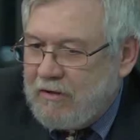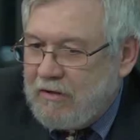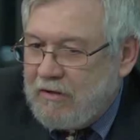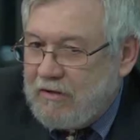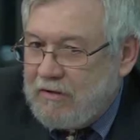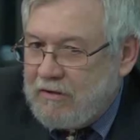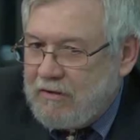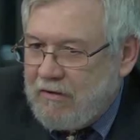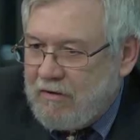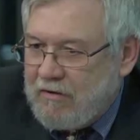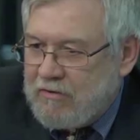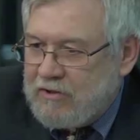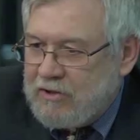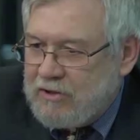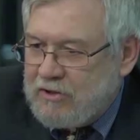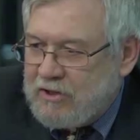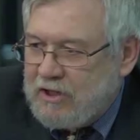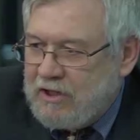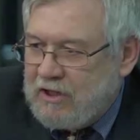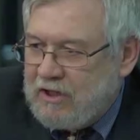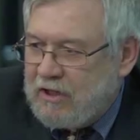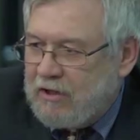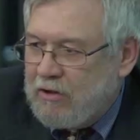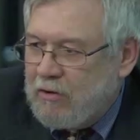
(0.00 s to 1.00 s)
uh,
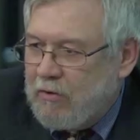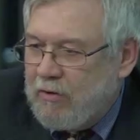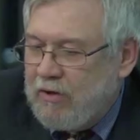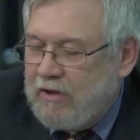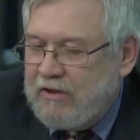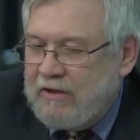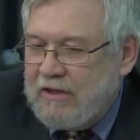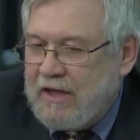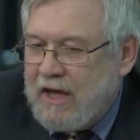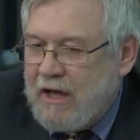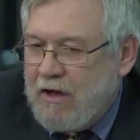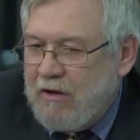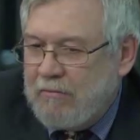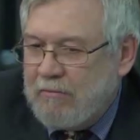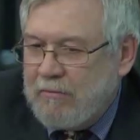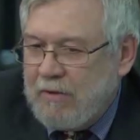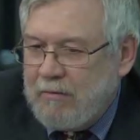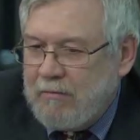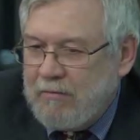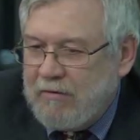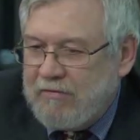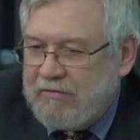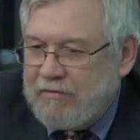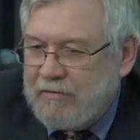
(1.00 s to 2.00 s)
Argentina going down
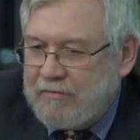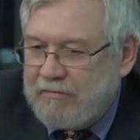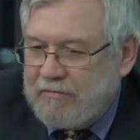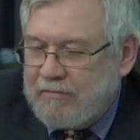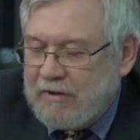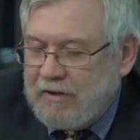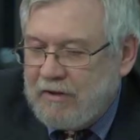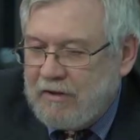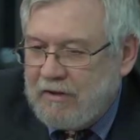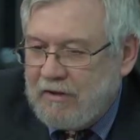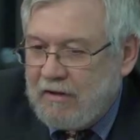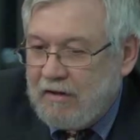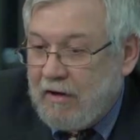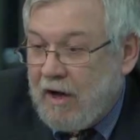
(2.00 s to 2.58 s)
maybe fifty,